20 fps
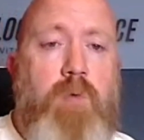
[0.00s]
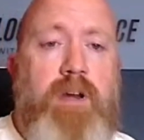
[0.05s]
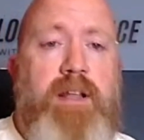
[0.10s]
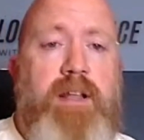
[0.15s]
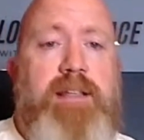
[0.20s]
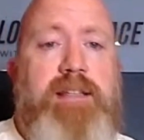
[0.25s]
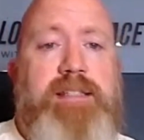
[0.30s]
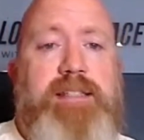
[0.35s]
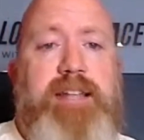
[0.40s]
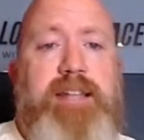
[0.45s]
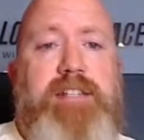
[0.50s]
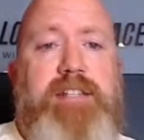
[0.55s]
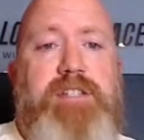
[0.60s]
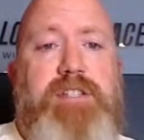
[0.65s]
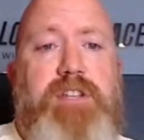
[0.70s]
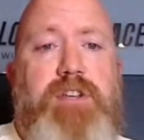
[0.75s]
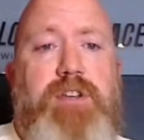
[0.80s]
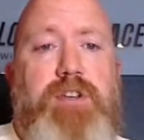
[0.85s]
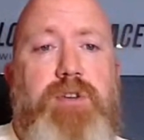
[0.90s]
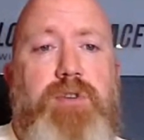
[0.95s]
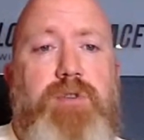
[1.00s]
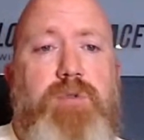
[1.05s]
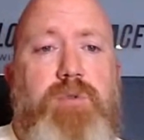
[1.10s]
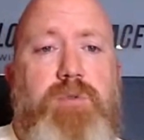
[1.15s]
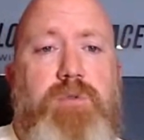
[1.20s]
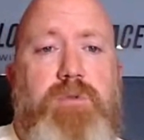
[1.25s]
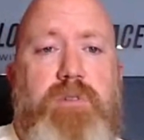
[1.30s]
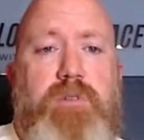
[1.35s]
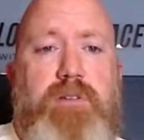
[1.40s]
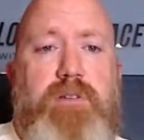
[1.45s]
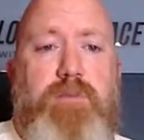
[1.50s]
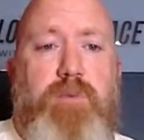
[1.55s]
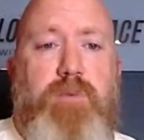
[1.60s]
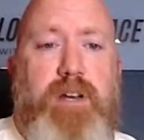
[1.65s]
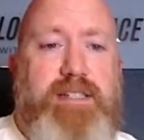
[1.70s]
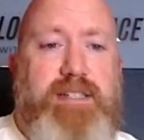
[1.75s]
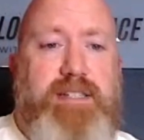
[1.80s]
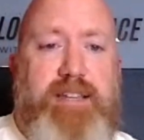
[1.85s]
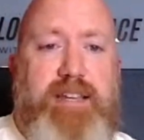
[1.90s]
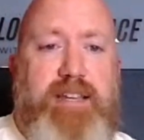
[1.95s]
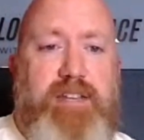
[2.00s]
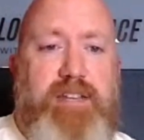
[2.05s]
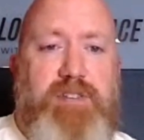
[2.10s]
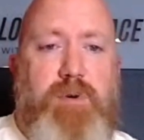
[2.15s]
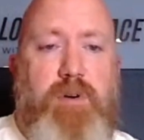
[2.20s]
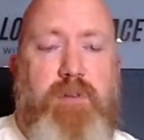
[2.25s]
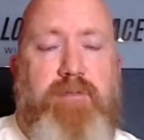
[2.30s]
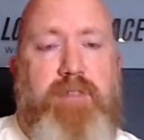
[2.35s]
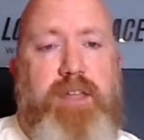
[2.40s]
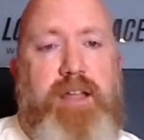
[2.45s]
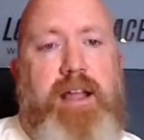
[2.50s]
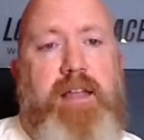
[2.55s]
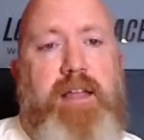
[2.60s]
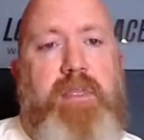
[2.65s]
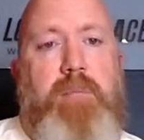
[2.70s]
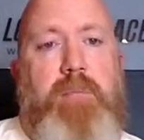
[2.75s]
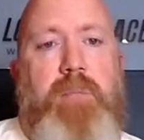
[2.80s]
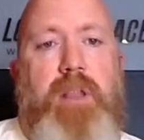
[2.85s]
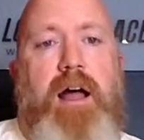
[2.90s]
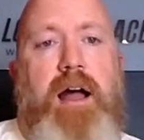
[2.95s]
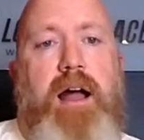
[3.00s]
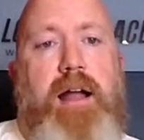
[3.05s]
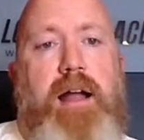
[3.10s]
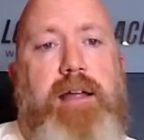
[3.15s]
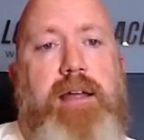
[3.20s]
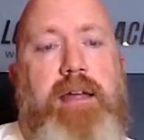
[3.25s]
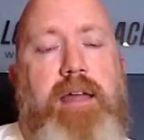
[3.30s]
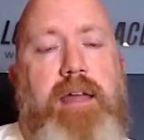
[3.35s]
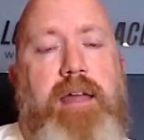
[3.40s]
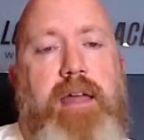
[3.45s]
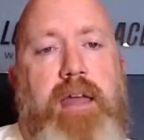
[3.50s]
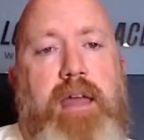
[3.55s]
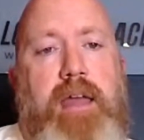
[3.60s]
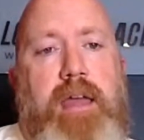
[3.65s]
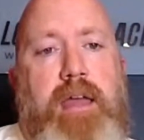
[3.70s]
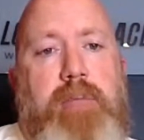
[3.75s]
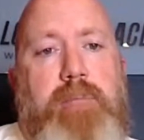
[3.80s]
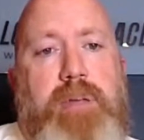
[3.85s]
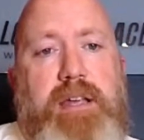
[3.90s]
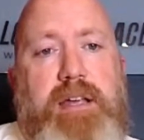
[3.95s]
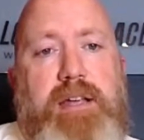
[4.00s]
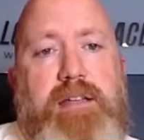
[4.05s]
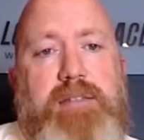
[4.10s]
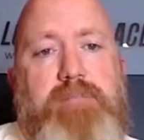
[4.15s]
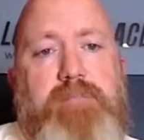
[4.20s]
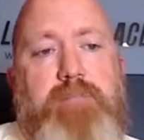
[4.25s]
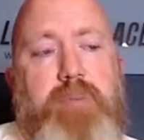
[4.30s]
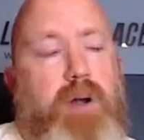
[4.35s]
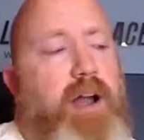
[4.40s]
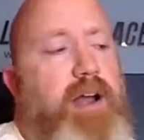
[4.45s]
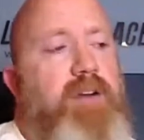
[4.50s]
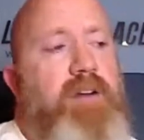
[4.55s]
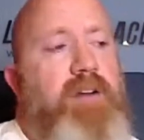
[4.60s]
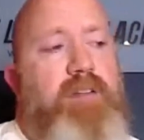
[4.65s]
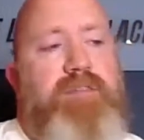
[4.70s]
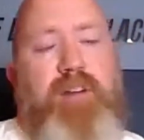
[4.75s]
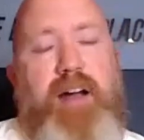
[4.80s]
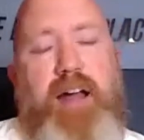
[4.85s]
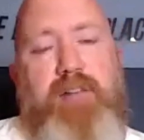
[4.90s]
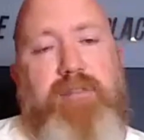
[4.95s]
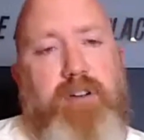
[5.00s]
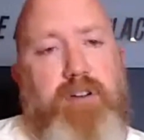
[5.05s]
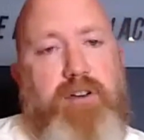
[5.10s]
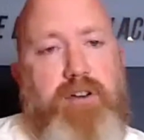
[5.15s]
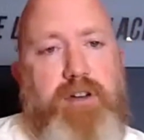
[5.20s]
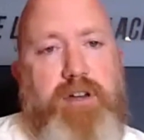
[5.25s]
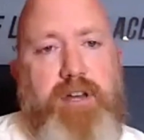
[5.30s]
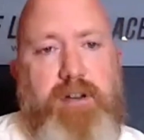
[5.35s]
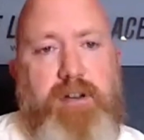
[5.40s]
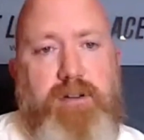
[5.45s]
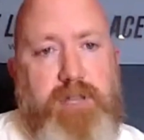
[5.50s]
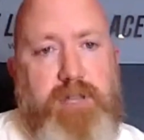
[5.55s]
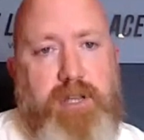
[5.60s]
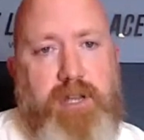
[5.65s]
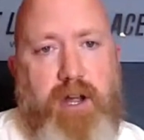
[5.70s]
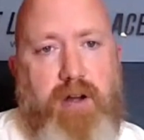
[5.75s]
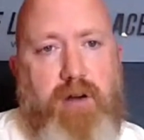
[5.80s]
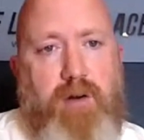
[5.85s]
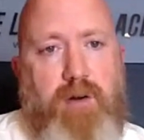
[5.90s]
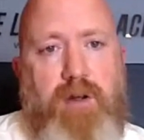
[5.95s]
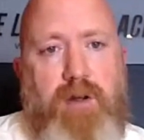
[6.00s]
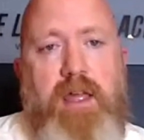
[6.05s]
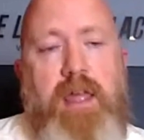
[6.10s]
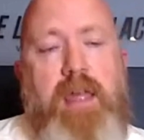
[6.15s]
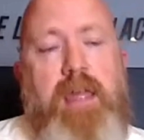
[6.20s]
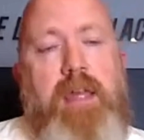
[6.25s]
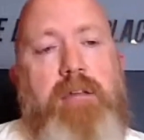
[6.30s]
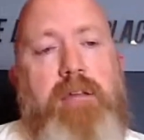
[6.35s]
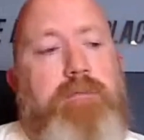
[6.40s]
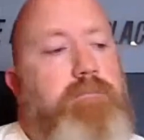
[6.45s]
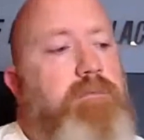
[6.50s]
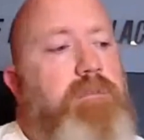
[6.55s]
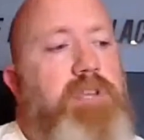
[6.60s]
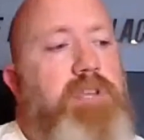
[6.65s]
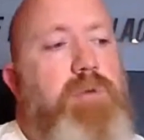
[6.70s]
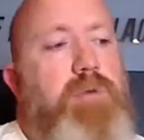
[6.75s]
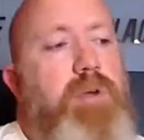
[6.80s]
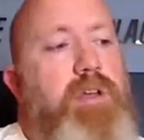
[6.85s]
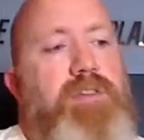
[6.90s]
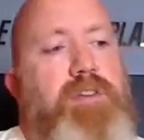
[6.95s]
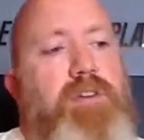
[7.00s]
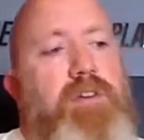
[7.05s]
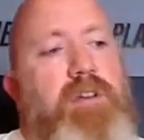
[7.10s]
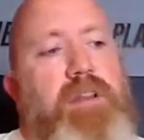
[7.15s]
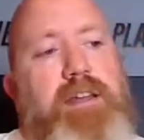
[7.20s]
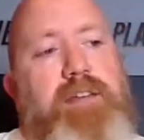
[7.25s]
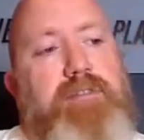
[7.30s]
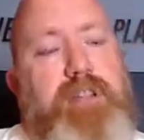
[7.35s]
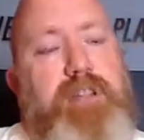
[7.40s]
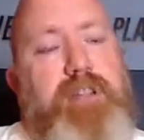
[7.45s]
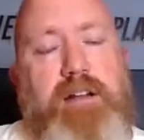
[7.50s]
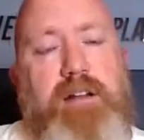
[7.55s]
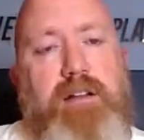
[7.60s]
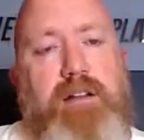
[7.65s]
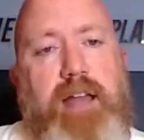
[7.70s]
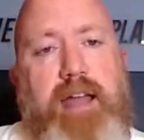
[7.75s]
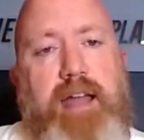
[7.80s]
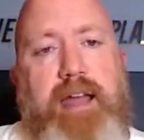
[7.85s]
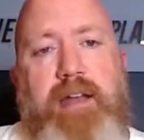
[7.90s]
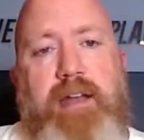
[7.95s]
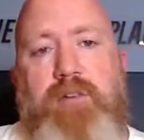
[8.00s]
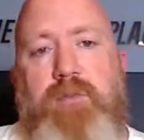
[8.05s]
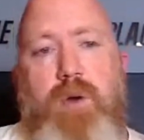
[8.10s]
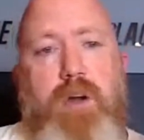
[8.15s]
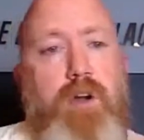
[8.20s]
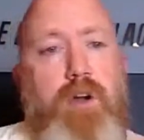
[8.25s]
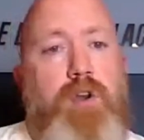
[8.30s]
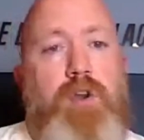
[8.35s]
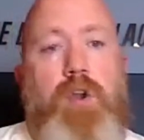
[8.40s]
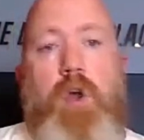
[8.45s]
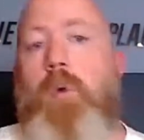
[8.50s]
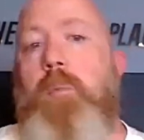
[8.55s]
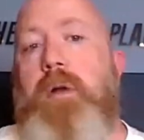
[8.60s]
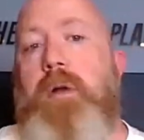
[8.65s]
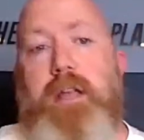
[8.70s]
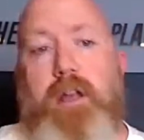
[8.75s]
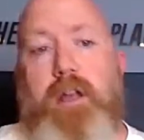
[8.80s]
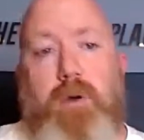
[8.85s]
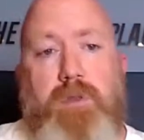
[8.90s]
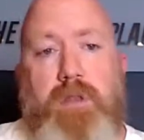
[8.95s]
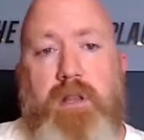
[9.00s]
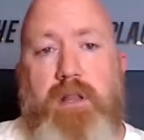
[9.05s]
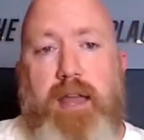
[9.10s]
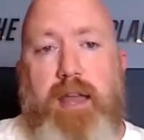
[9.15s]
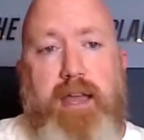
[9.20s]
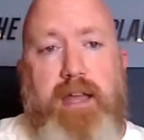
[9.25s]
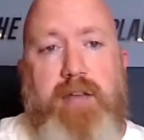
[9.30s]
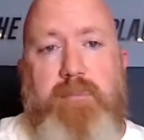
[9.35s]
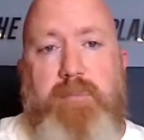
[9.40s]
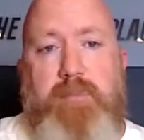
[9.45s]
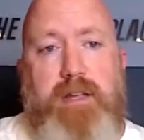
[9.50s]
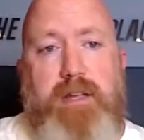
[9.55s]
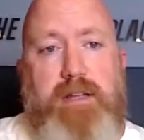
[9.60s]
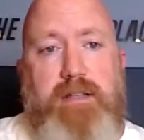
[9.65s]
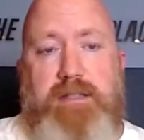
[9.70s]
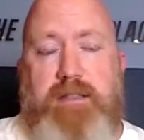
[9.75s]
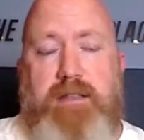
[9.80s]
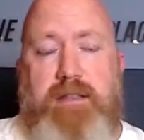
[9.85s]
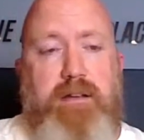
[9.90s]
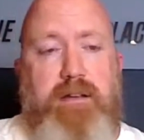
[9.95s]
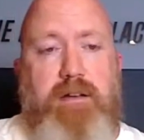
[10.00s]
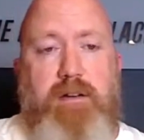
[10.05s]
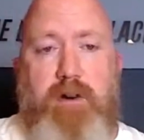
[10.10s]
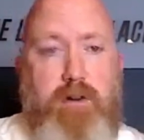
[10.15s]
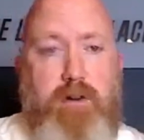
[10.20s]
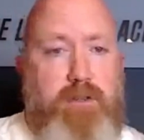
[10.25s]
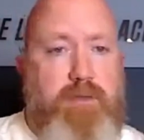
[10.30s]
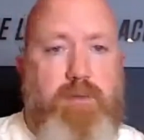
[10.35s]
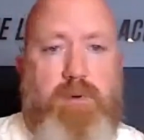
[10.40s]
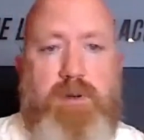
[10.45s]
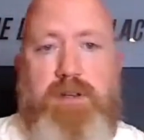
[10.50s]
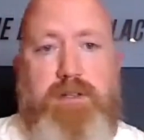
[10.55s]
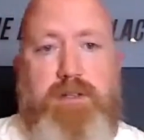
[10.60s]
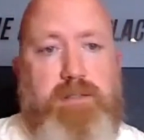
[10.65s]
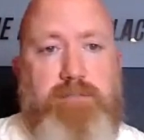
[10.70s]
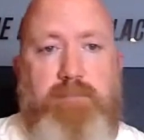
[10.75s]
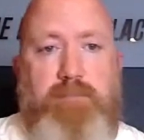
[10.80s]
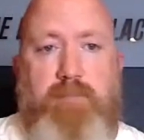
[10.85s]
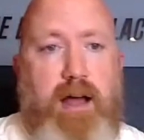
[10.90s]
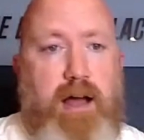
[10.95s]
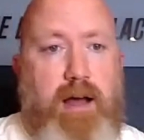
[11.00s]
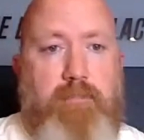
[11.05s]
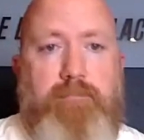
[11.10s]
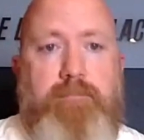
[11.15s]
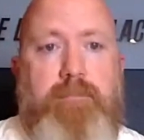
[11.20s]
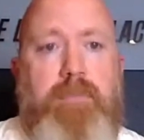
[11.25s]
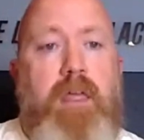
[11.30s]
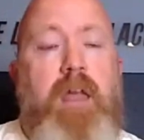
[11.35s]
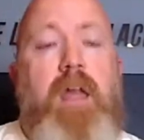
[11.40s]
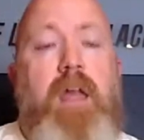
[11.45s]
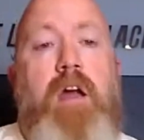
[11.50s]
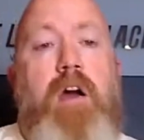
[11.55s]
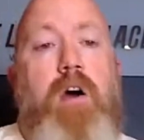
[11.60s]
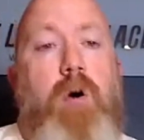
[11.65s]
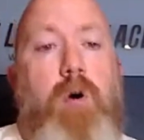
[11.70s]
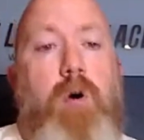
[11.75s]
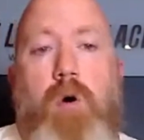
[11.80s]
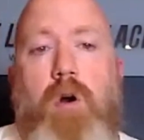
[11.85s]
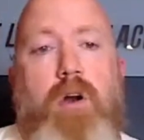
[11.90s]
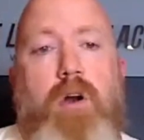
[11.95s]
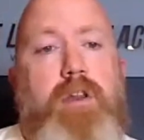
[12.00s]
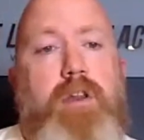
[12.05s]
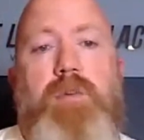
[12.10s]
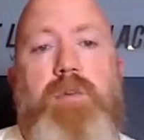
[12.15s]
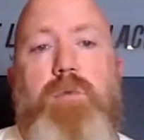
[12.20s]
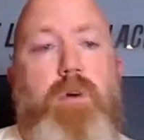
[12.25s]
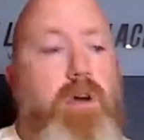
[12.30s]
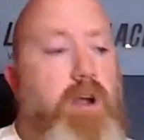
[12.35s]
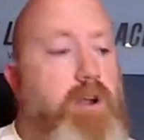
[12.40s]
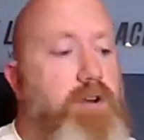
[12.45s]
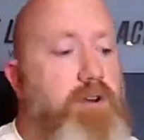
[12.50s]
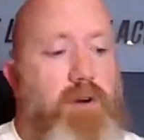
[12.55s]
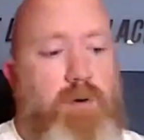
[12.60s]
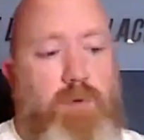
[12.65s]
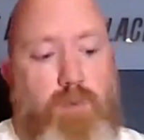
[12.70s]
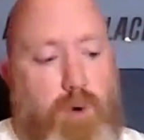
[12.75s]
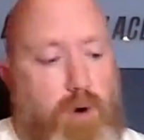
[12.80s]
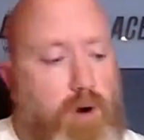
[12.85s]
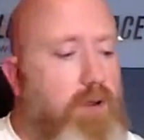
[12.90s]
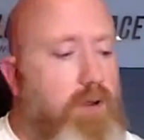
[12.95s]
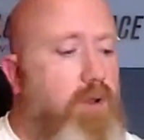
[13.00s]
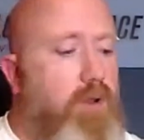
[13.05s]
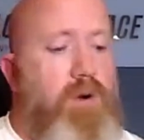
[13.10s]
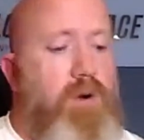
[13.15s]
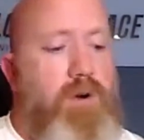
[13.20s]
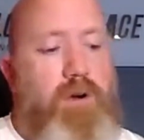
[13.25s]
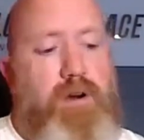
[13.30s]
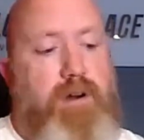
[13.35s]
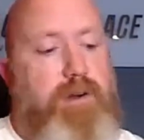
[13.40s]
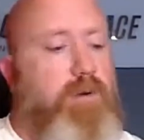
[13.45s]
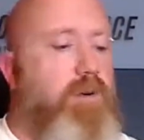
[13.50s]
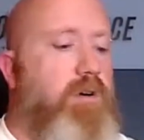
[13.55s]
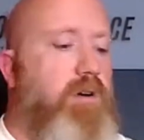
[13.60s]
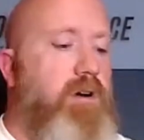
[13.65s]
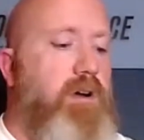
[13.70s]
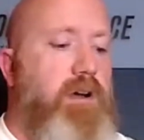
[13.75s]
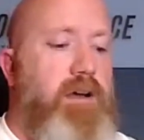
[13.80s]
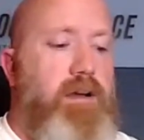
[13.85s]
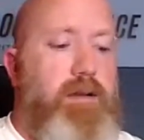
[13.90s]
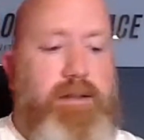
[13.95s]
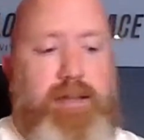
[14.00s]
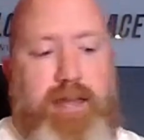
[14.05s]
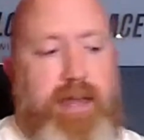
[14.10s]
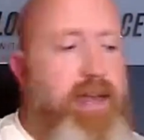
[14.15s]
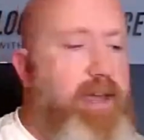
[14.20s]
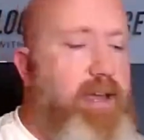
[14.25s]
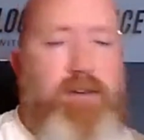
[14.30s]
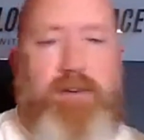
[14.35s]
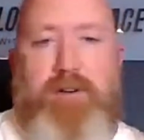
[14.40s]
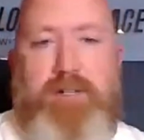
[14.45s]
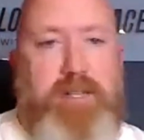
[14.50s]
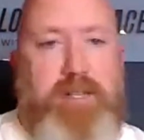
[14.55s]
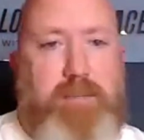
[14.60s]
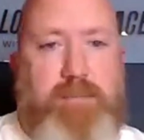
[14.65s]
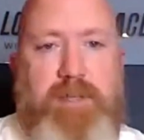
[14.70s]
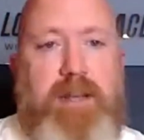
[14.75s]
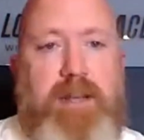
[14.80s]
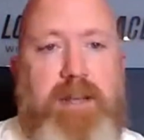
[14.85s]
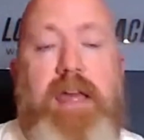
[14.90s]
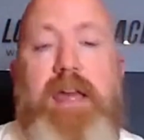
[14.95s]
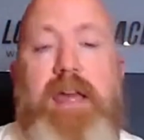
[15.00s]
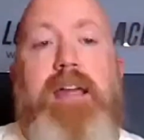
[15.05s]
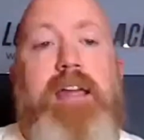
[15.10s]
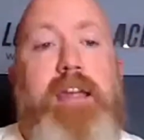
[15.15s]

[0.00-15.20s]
Real estate's the new risky sort of thing on the block, because prior to 500 years ago, you either lived in a land where nobody owned the land because the earth was mom, or you were under a warlord or a king or something.